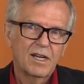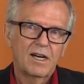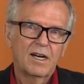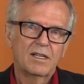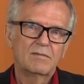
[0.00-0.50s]

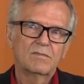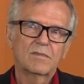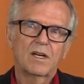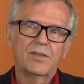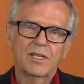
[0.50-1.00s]

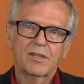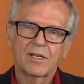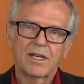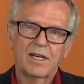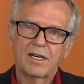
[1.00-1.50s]
On the
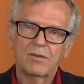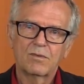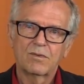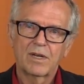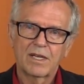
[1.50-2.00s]
other
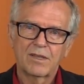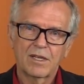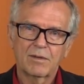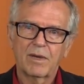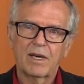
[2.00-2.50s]
hand, when I
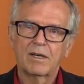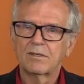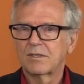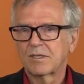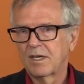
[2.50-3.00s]
think
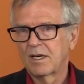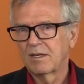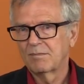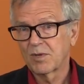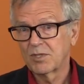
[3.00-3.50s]
about
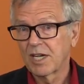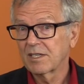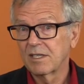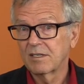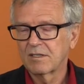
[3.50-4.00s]

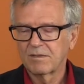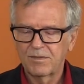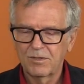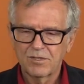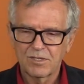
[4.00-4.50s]
projecting into the
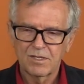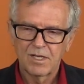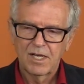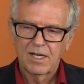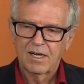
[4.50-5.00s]
future,
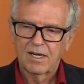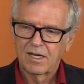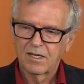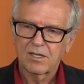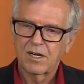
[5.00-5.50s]

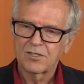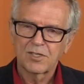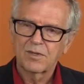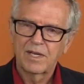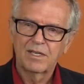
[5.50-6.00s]

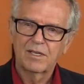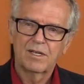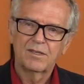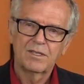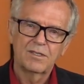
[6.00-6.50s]
concentrating
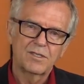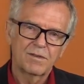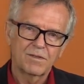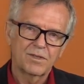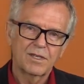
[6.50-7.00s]
on these
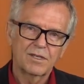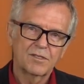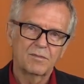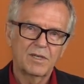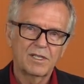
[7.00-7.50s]
different
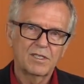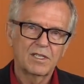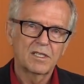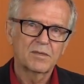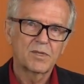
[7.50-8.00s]
things and being
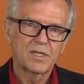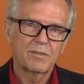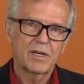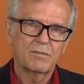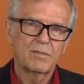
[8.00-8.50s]
deliberate
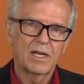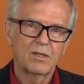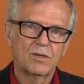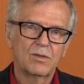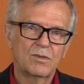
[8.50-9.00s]
about my
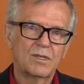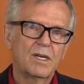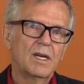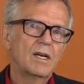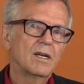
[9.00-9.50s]
own
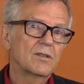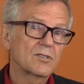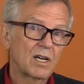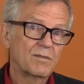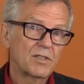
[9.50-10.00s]

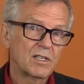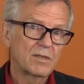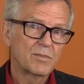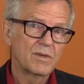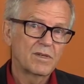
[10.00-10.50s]

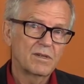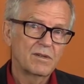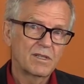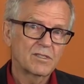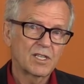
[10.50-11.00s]

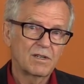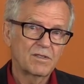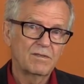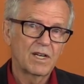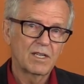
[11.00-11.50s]

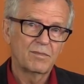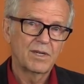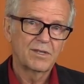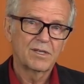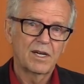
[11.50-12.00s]

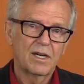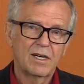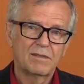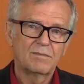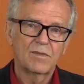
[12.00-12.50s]
self-development
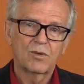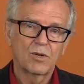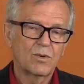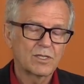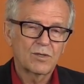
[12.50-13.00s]

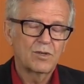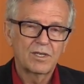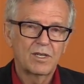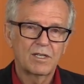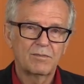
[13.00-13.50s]
or what's
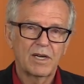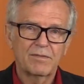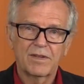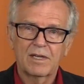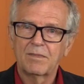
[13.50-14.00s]
going on in my
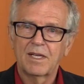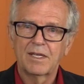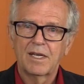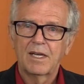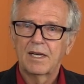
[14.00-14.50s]
family,